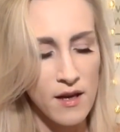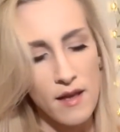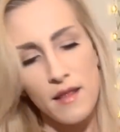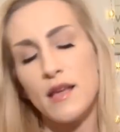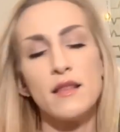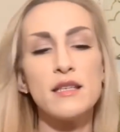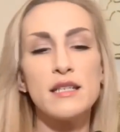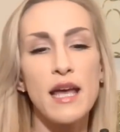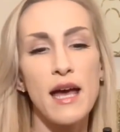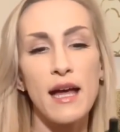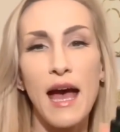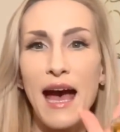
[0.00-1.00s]
I think the
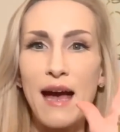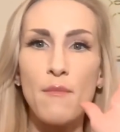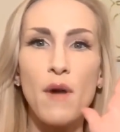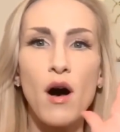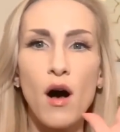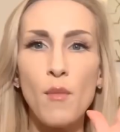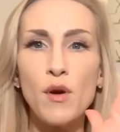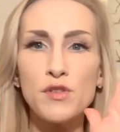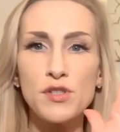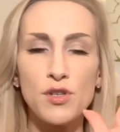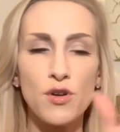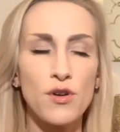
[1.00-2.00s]
tag, I'm
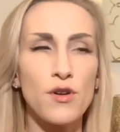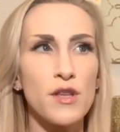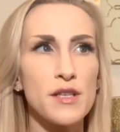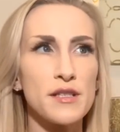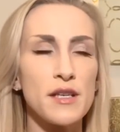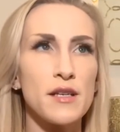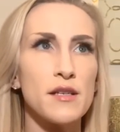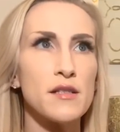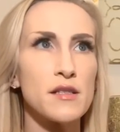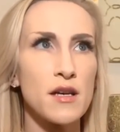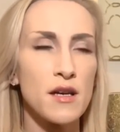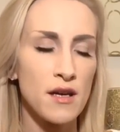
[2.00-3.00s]
almost certain this
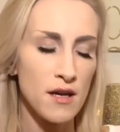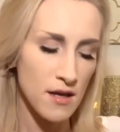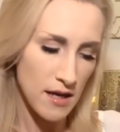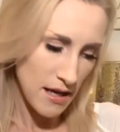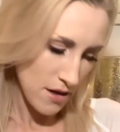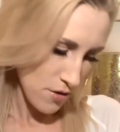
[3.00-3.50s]
is, I